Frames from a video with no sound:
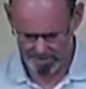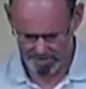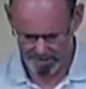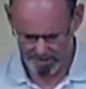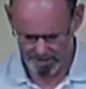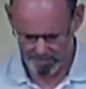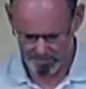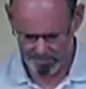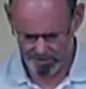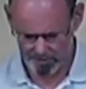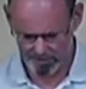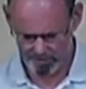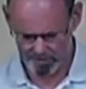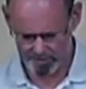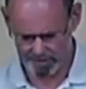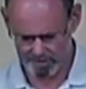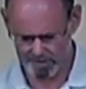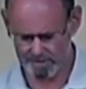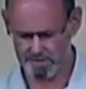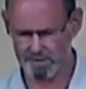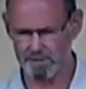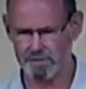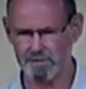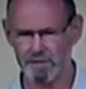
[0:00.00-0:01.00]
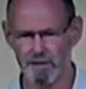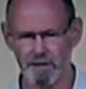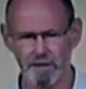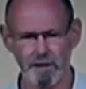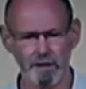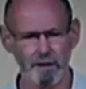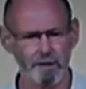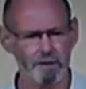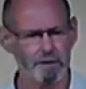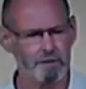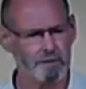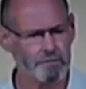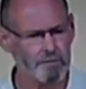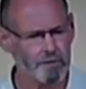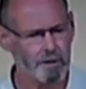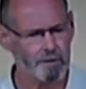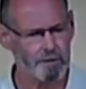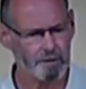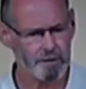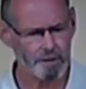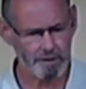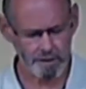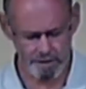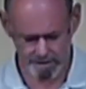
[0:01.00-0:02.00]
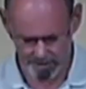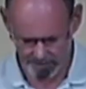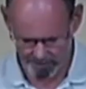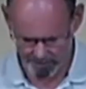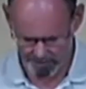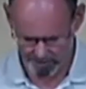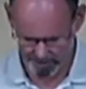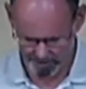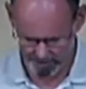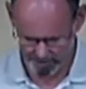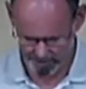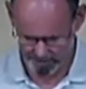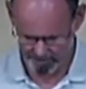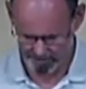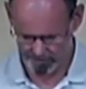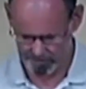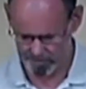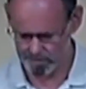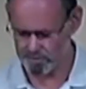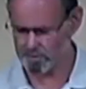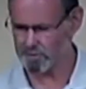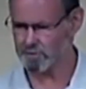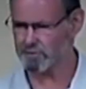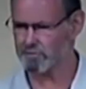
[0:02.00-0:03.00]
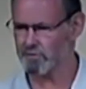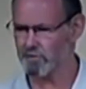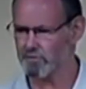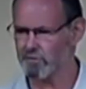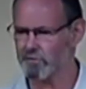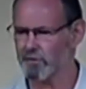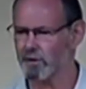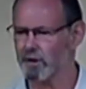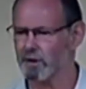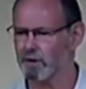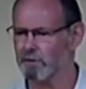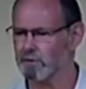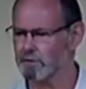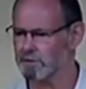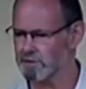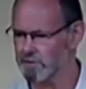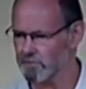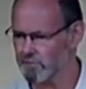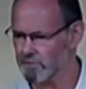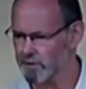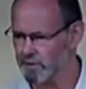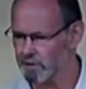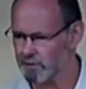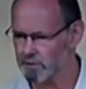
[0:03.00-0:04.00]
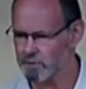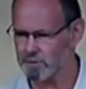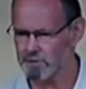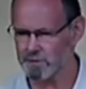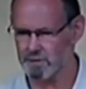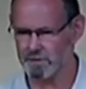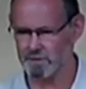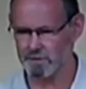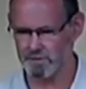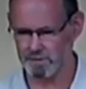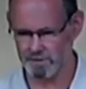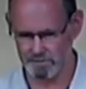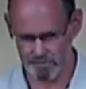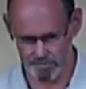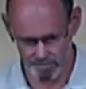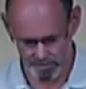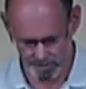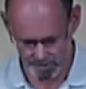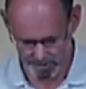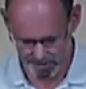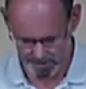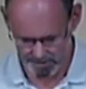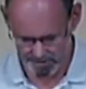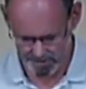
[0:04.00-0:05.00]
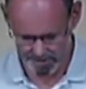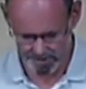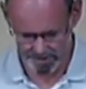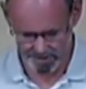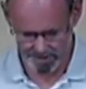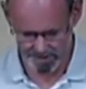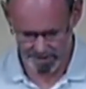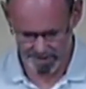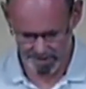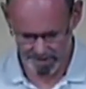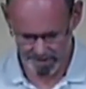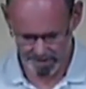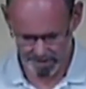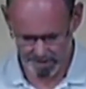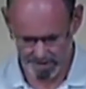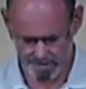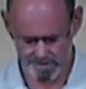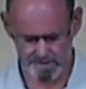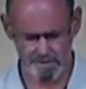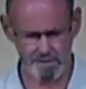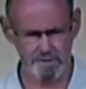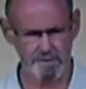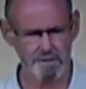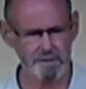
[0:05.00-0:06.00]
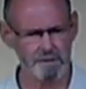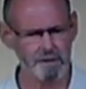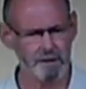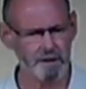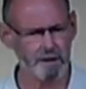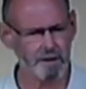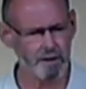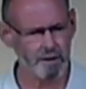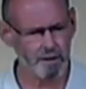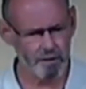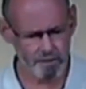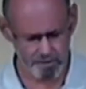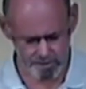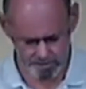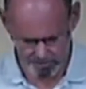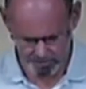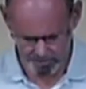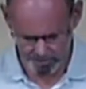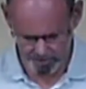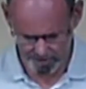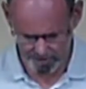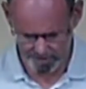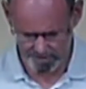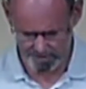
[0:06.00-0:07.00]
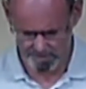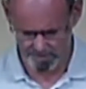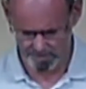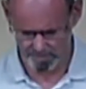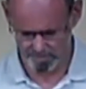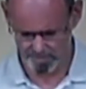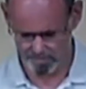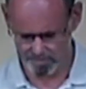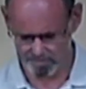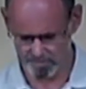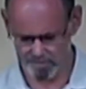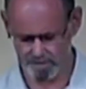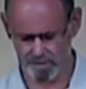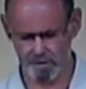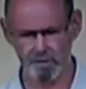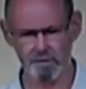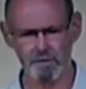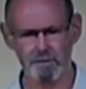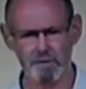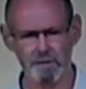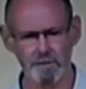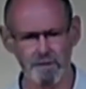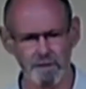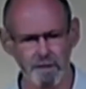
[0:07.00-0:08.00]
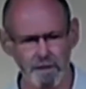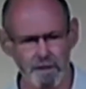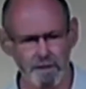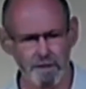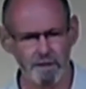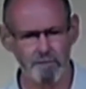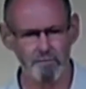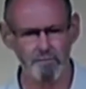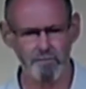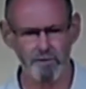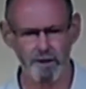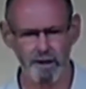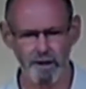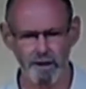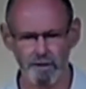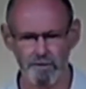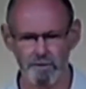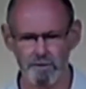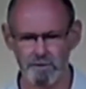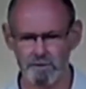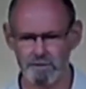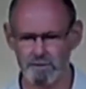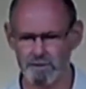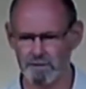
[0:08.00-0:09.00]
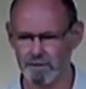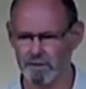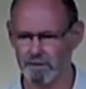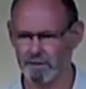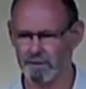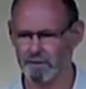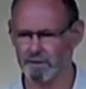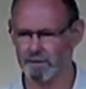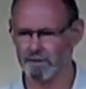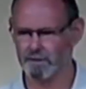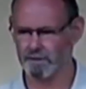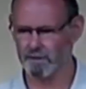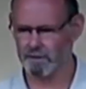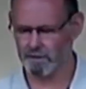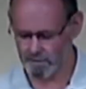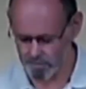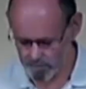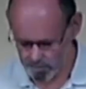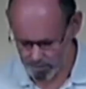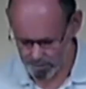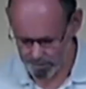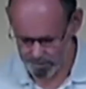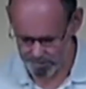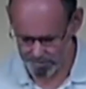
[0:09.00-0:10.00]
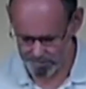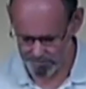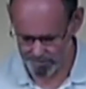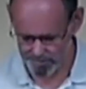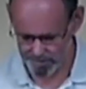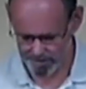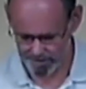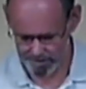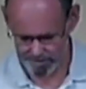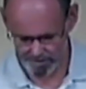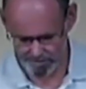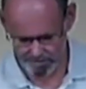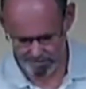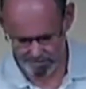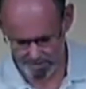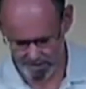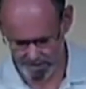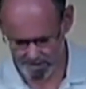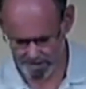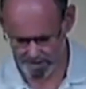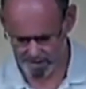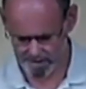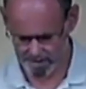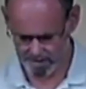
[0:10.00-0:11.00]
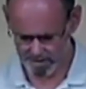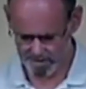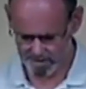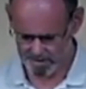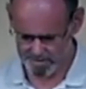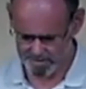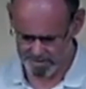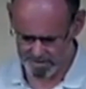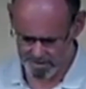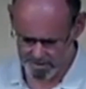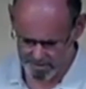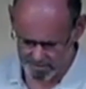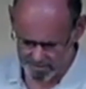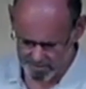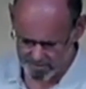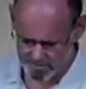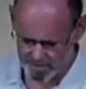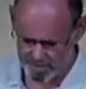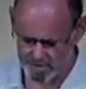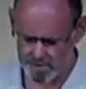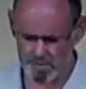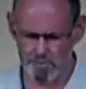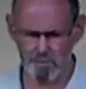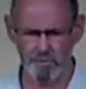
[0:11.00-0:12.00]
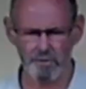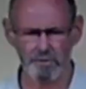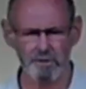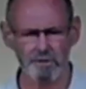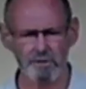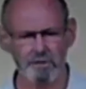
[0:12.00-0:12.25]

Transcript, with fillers: as a number of things. It's a code of godly living, of course, for followers of the Lord Jesus Christ. It's a stark contrast between God's kingdom values and the world's values, and it's a contrast with the